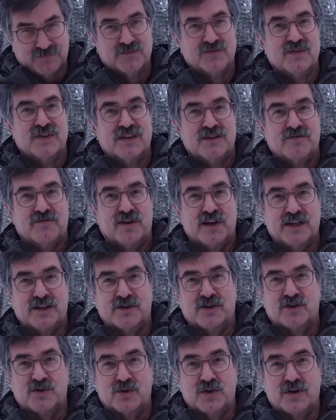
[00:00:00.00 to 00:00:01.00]
flight
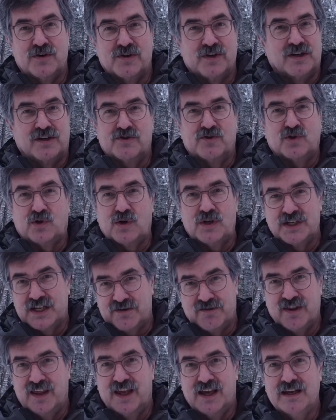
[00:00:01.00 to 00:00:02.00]
controller that controls
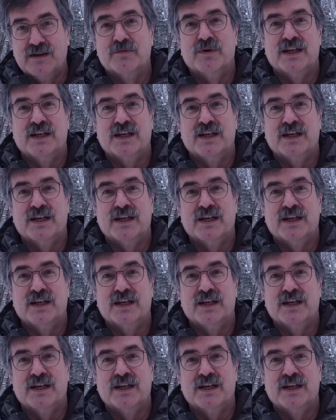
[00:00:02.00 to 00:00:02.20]
everything, but